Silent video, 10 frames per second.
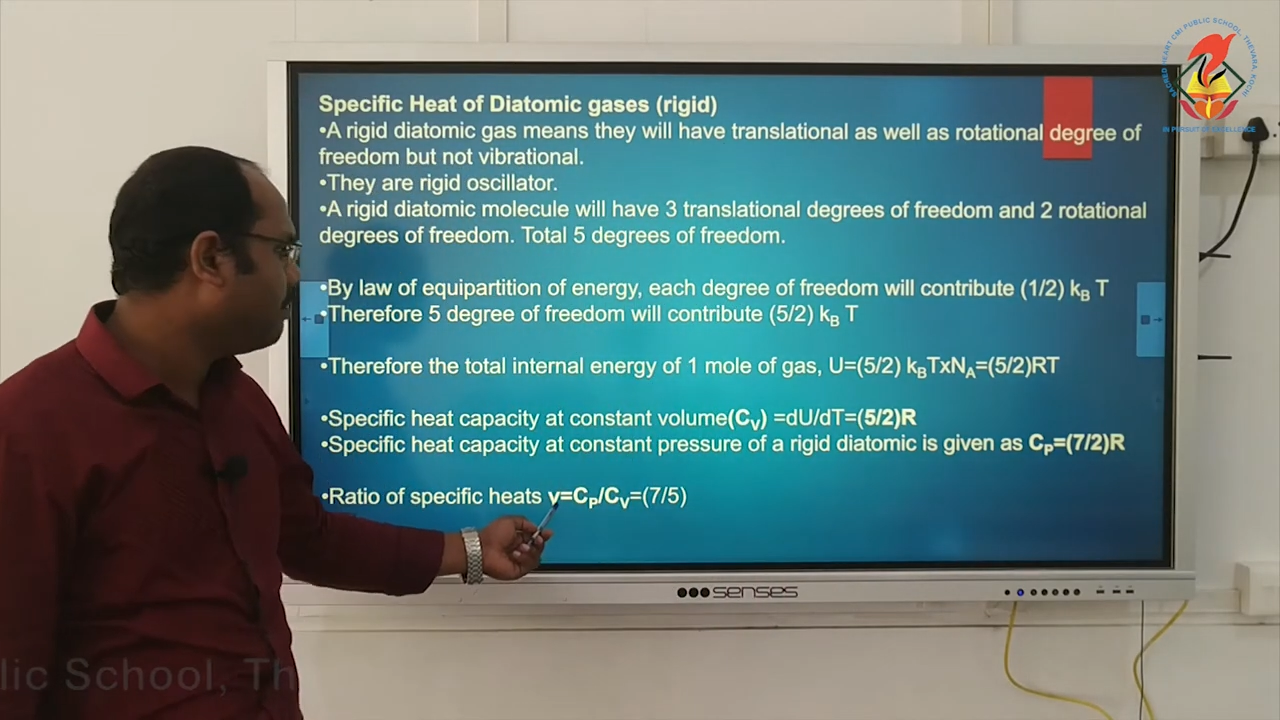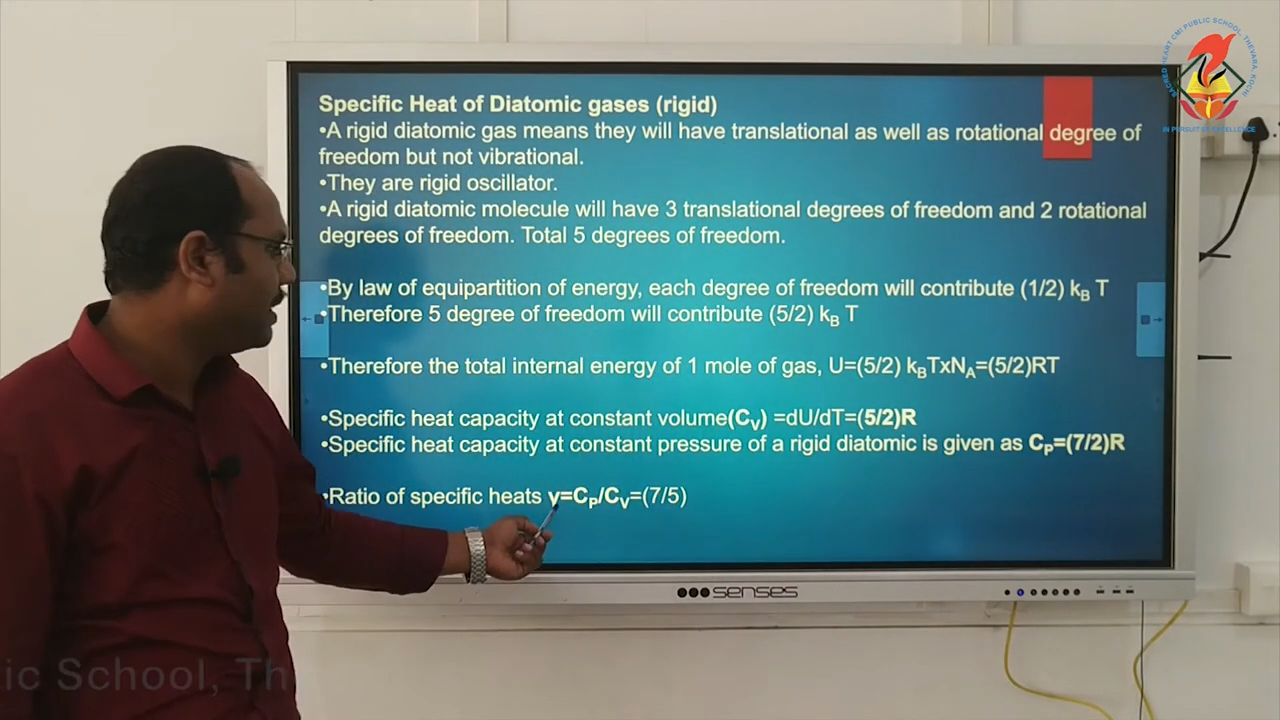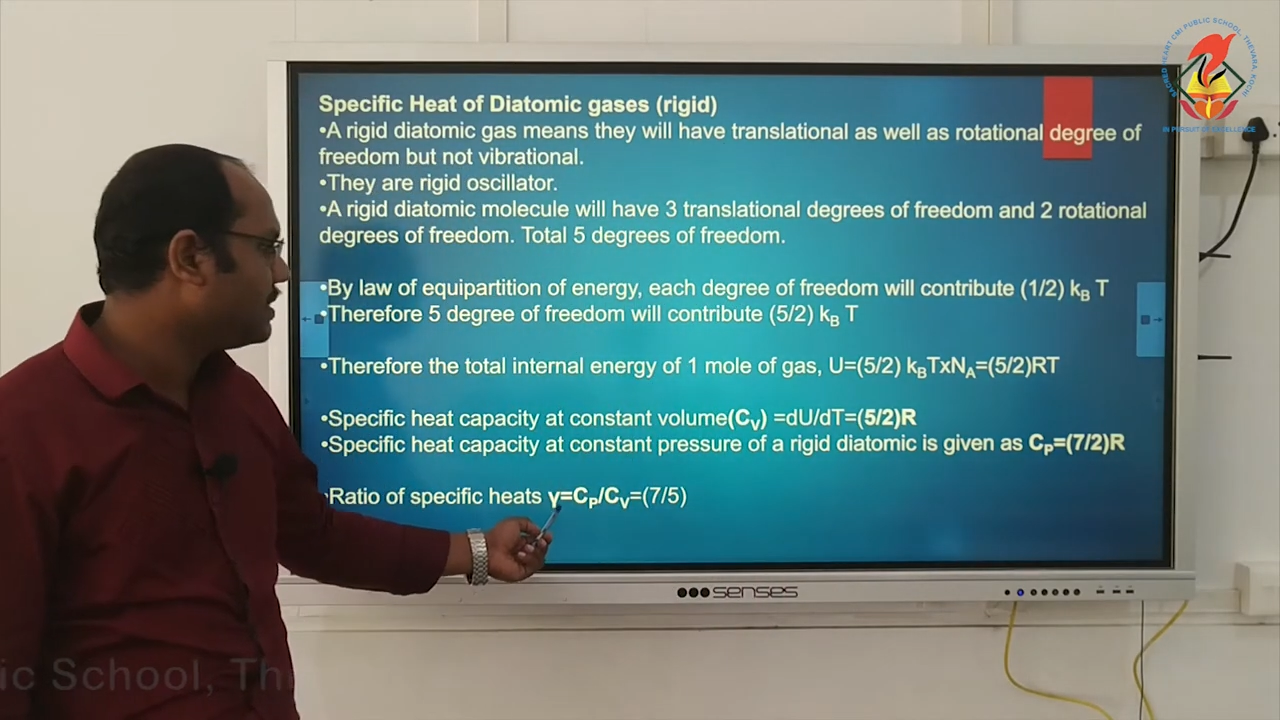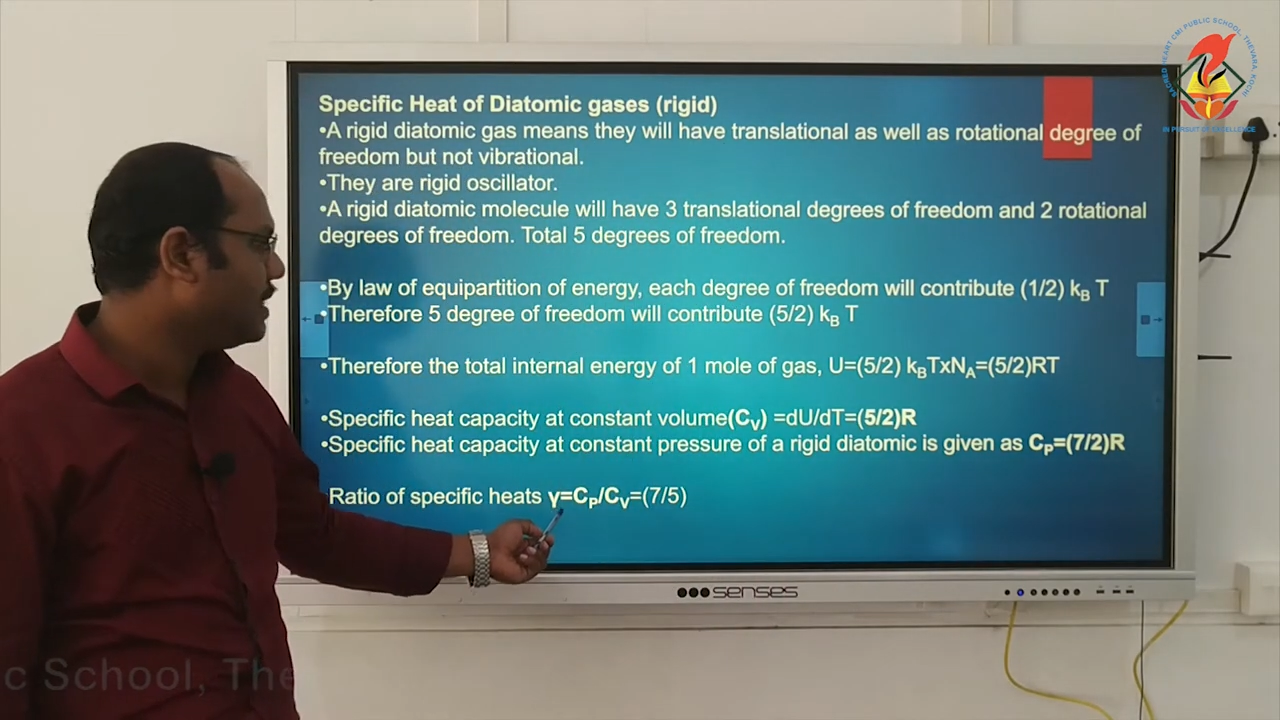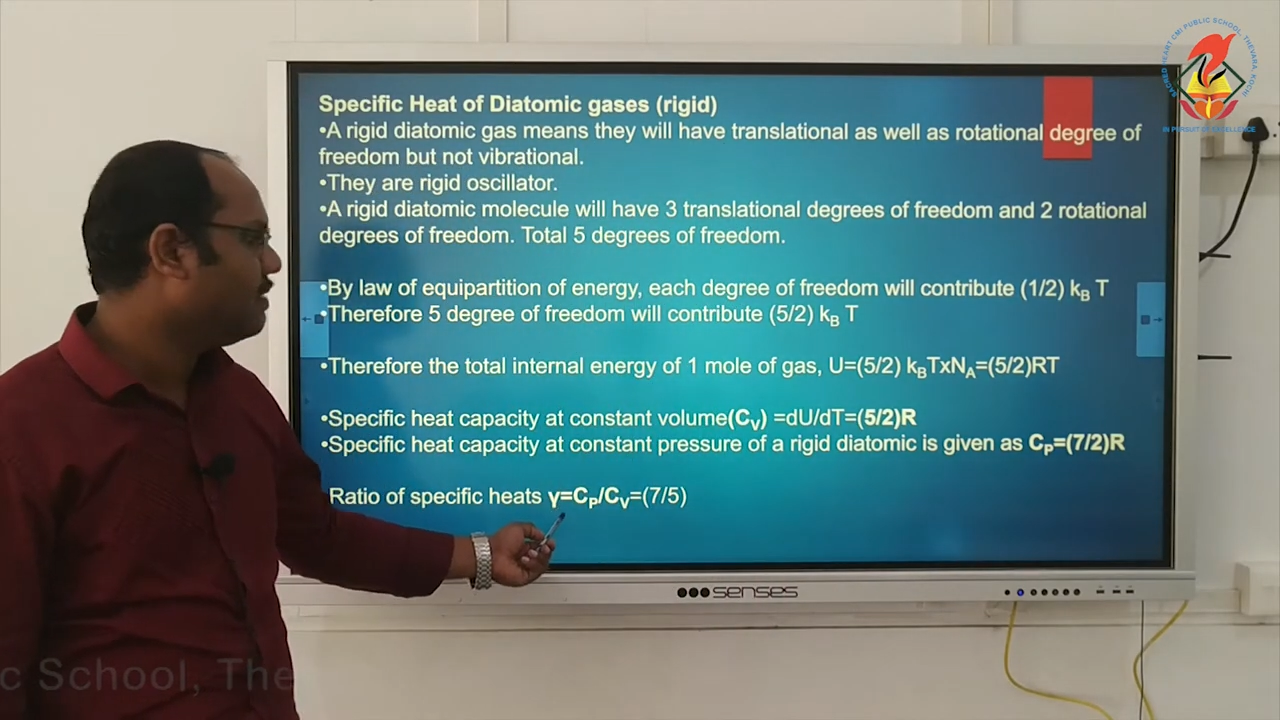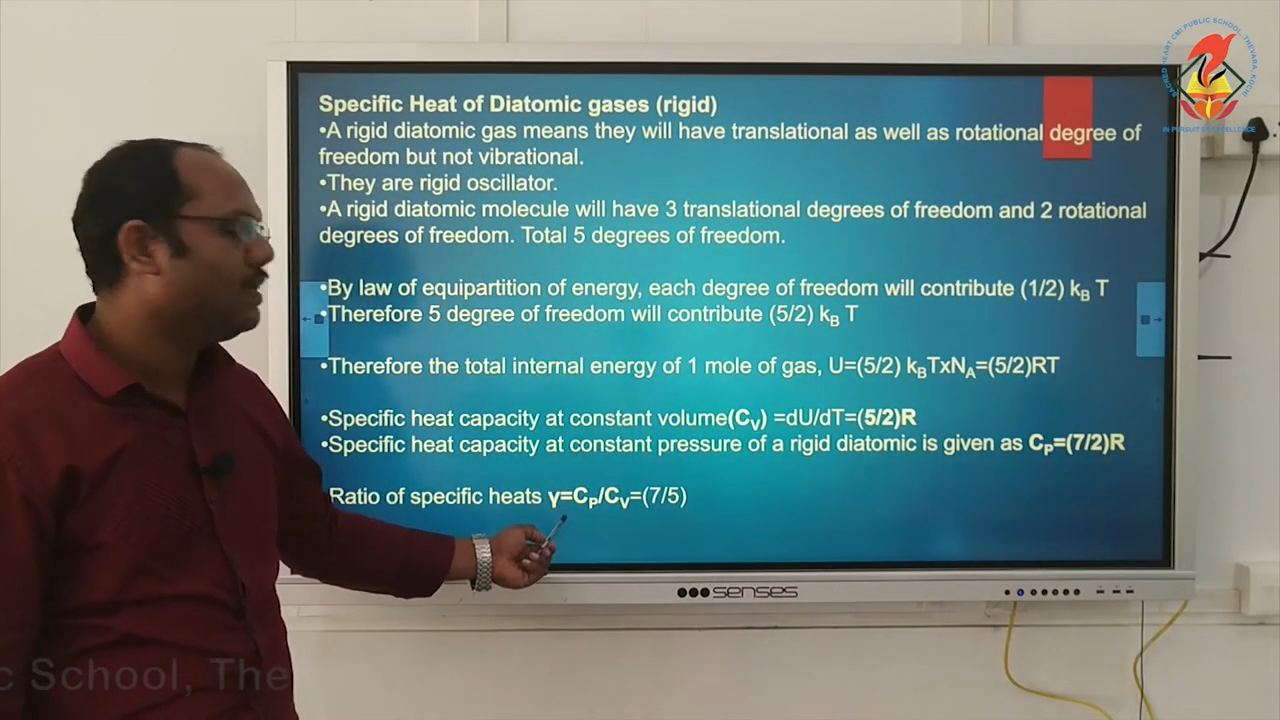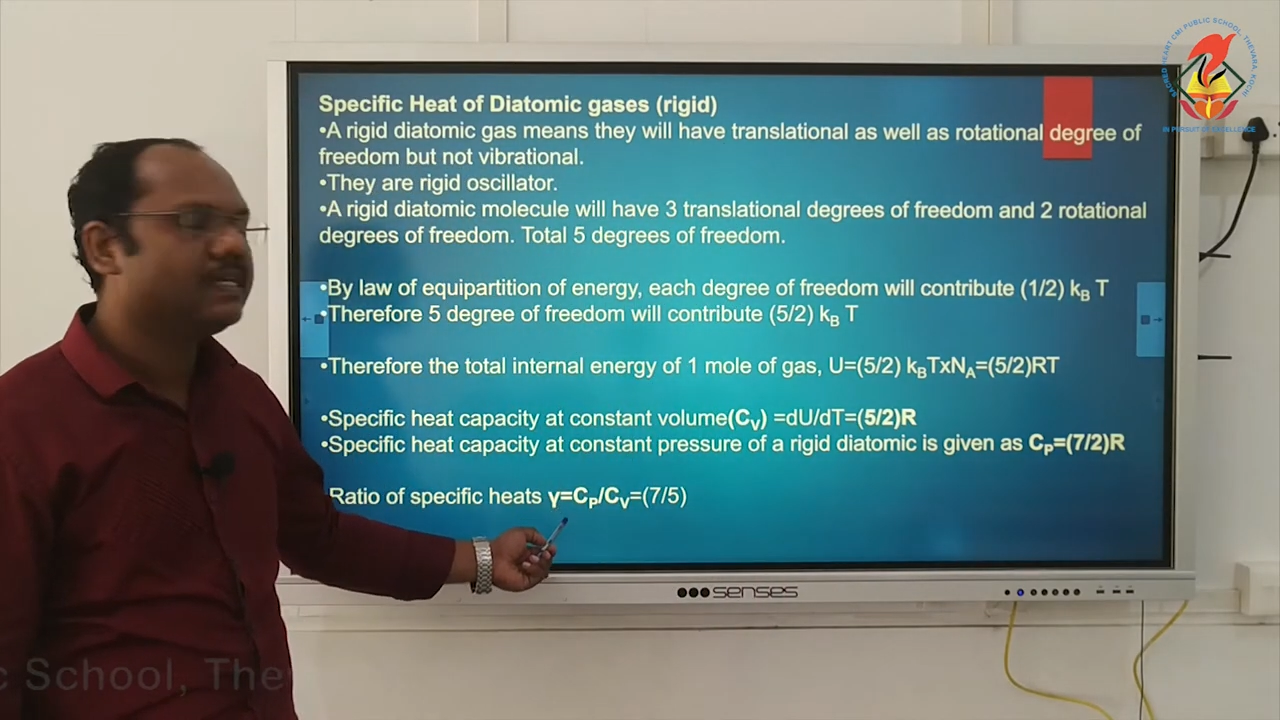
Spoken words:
by Cv